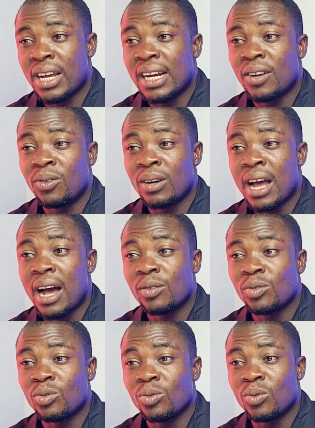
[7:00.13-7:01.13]
that, on
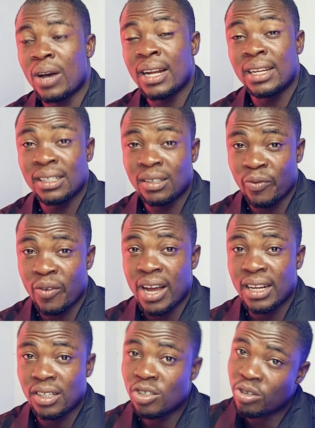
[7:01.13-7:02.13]
how to identify
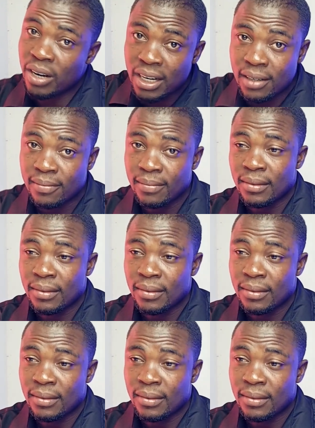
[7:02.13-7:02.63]
a trend